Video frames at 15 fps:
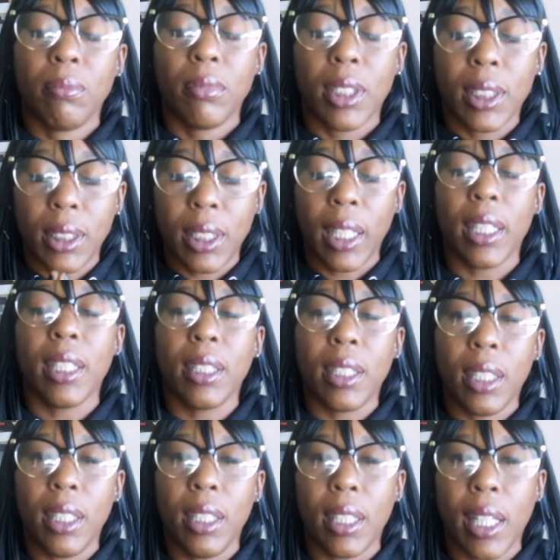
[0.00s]
the second
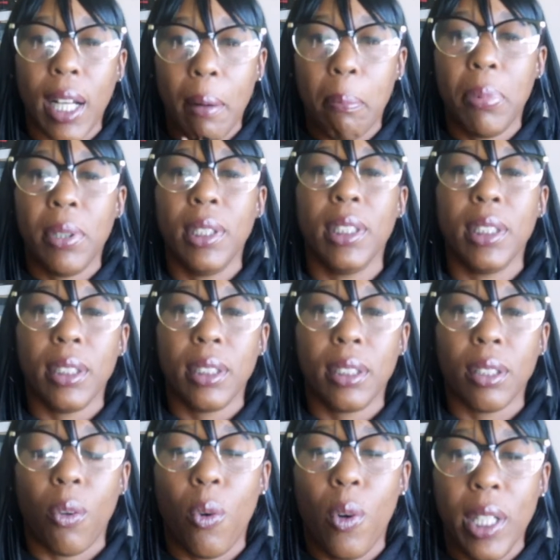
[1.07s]
thing that I put
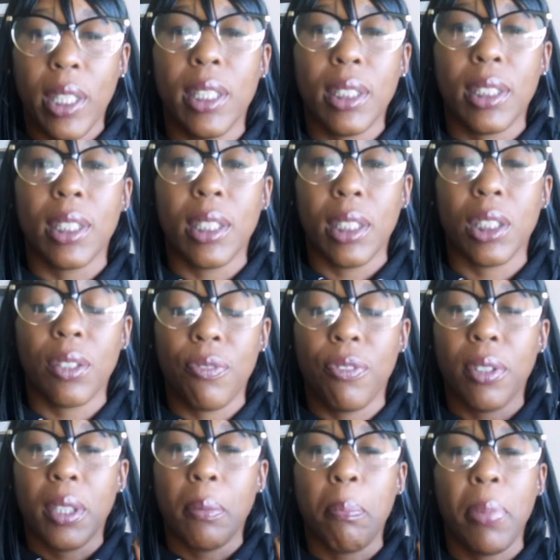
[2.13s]
on this list
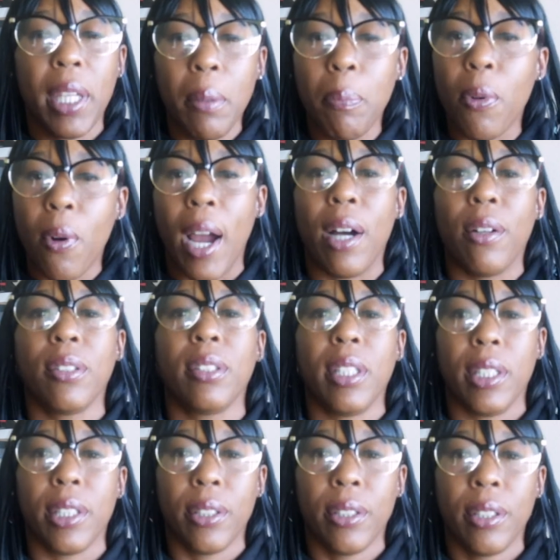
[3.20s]
for the people out
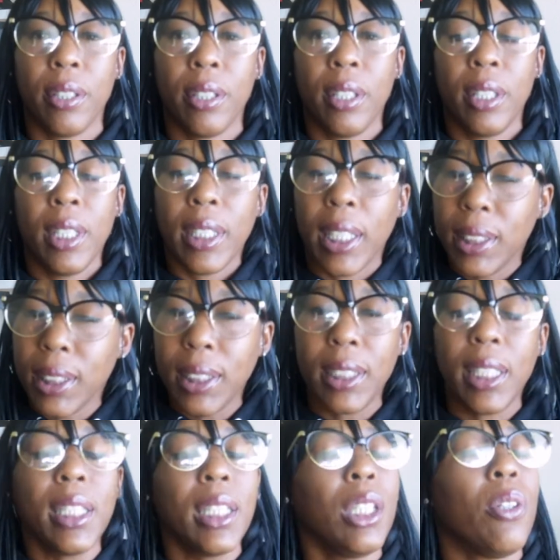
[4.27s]
there that just
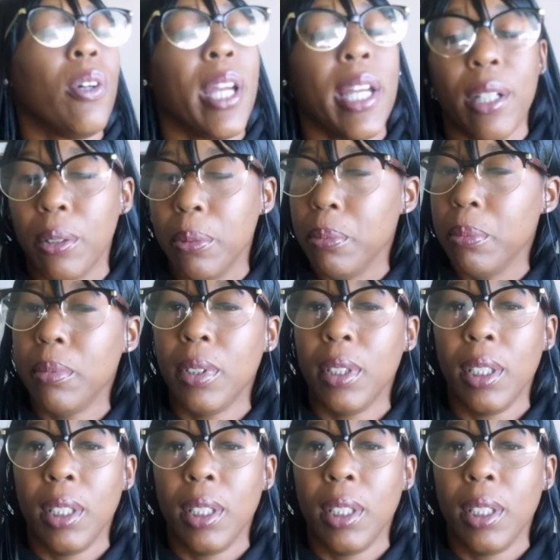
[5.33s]
need a little help.